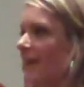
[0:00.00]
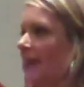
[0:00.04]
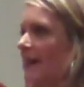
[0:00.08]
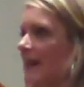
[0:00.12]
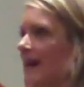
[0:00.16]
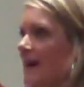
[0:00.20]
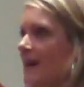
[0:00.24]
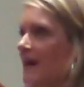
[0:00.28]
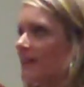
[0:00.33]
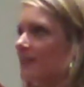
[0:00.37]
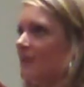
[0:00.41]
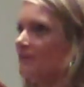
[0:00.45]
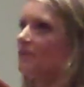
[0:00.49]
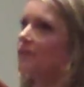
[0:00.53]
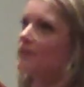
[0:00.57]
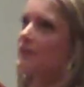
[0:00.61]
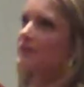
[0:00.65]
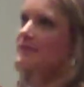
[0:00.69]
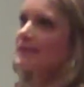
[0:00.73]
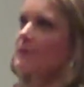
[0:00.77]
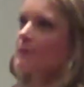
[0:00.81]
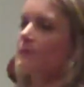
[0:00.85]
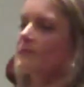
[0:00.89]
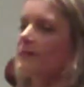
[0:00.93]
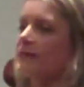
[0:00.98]
And at
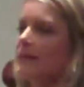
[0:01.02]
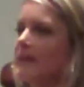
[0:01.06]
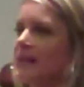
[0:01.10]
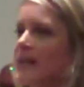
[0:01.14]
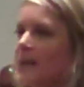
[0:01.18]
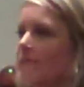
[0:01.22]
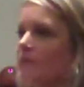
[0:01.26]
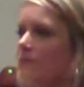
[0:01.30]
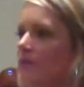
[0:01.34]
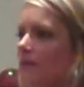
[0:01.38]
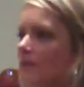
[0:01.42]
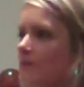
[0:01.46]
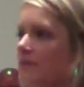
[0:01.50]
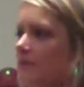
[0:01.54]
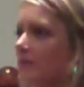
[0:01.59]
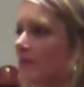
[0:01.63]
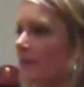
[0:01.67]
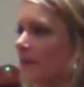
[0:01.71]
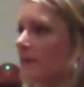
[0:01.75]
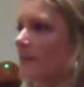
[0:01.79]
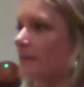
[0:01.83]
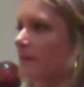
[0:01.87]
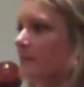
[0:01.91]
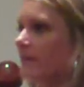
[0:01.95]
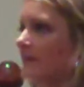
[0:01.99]
first, they gave her
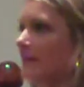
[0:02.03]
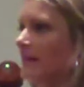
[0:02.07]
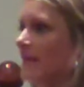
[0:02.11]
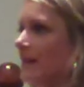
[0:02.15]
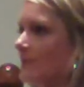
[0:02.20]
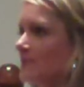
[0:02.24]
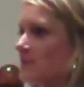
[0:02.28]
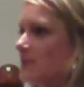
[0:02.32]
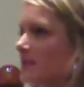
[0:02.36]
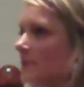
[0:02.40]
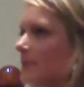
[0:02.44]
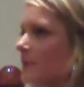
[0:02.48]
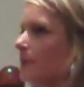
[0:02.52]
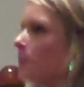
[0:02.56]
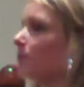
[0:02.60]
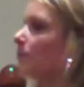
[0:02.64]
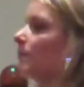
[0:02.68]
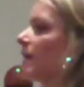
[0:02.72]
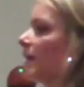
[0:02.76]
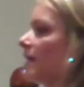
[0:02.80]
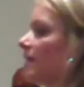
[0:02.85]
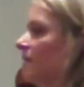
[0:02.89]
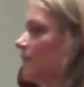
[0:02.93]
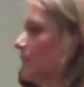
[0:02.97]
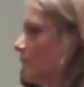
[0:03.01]
the names of the people
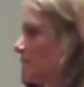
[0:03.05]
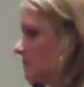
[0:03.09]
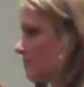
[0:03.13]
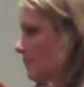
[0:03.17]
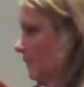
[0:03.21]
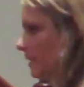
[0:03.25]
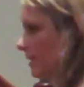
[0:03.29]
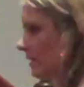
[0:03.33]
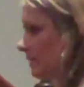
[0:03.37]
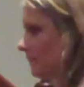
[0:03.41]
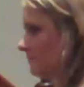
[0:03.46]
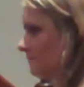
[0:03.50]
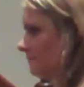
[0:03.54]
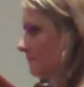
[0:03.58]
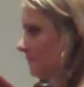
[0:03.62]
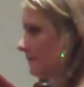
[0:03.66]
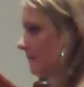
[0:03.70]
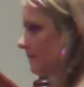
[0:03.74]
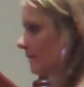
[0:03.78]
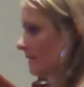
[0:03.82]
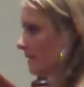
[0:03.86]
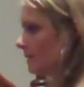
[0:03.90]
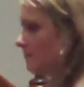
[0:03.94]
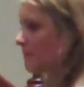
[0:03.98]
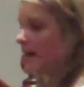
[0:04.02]
making the most money.
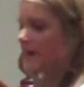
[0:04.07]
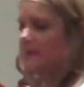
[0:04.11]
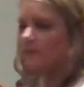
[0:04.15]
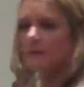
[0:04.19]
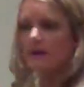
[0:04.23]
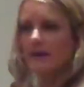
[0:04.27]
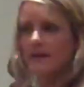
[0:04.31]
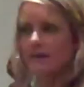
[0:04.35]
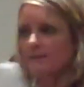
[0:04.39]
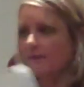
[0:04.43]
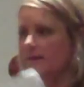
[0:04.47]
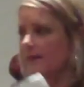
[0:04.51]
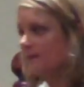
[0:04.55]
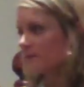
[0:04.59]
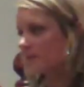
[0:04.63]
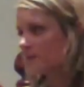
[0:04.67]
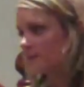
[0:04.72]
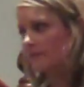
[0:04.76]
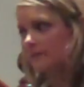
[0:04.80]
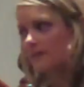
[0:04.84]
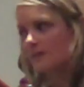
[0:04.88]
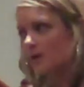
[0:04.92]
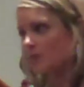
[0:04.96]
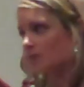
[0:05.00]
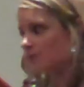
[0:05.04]
And by the way,
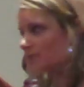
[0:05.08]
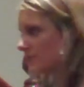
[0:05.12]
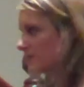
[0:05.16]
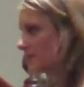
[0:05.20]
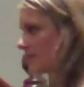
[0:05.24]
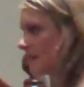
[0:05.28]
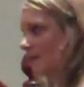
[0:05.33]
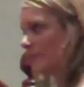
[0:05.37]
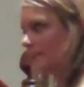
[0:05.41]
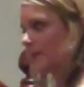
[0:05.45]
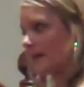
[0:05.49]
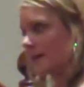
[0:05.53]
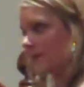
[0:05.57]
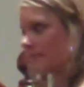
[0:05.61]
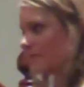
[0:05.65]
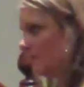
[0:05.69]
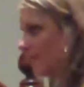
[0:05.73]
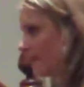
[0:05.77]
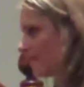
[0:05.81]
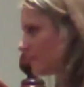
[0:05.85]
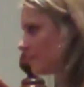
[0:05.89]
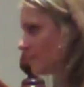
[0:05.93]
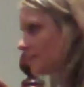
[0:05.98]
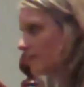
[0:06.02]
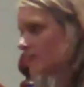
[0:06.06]
coaches now are making
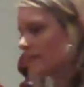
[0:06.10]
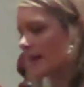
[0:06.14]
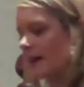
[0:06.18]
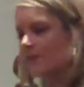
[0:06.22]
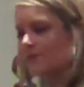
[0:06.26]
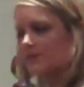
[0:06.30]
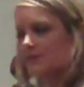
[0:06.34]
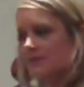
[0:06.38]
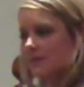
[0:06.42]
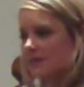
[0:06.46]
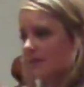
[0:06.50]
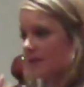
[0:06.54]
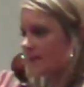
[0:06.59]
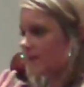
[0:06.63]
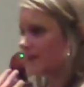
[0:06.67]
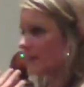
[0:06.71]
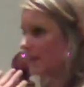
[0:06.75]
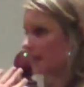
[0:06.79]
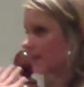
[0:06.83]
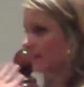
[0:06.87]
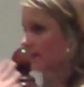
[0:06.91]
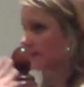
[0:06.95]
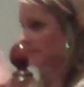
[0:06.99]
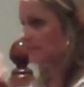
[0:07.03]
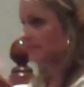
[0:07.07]
$500,000
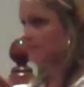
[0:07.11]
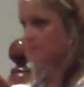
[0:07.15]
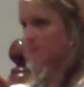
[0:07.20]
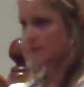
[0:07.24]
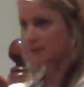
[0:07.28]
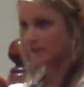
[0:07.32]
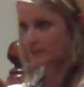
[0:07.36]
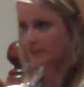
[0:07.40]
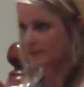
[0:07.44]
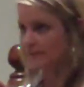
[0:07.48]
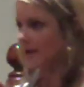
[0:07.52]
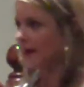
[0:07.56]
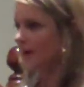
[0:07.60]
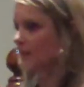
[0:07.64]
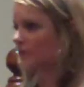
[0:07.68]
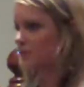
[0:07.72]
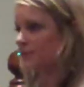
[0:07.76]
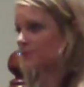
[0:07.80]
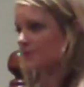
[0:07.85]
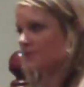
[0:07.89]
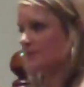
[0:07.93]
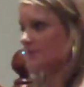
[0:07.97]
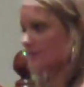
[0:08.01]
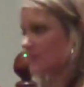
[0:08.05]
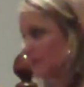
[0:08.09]
and $1 million
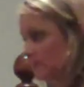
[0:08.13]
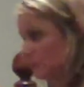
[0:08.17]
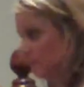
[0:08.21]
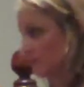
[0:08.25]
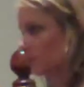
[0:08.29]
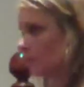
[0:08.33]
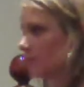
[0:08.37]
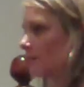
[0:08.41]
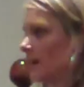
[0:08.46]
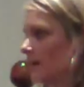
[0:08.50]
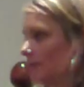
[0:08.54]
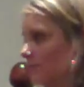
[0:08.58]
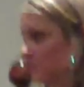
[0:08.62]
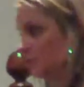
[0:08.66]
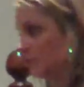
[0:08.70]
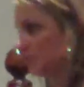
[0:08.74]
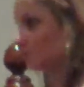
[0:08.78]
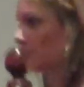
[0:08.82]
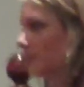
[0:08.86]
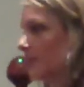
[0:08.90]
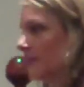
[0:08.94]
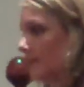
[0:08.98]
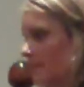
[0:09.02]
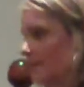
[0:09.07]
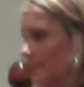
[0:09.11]
a year now
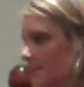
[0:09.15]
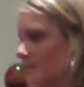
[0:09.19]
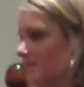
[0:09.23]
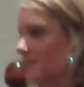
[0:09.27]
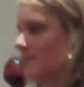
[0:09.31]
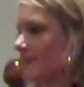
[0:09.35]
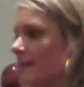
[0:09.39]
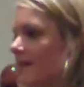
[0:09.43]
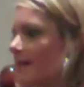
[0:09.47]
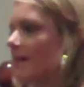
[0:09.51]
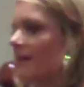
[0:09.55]
doing this.